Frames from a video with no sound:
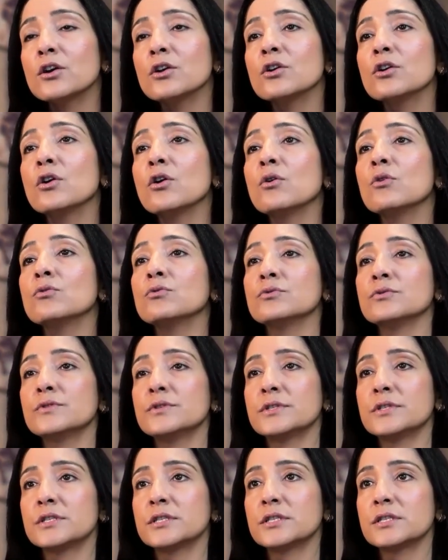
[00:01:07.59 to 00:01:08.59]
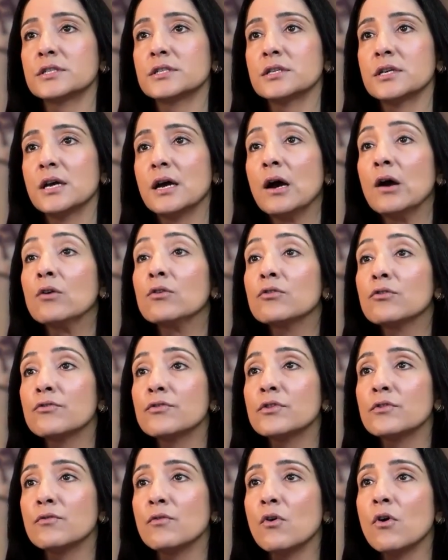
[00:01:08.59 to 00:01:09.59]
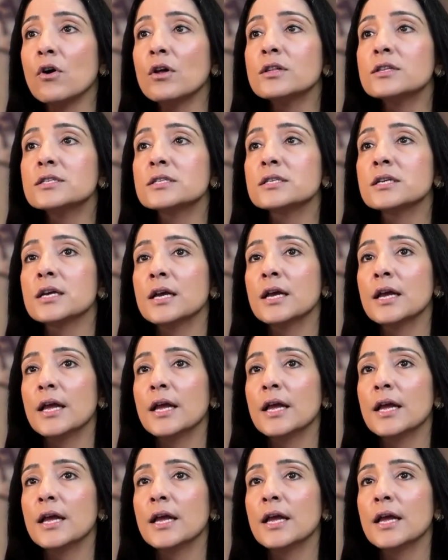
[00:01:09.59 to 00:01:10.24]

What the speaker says: ghosts out of the walls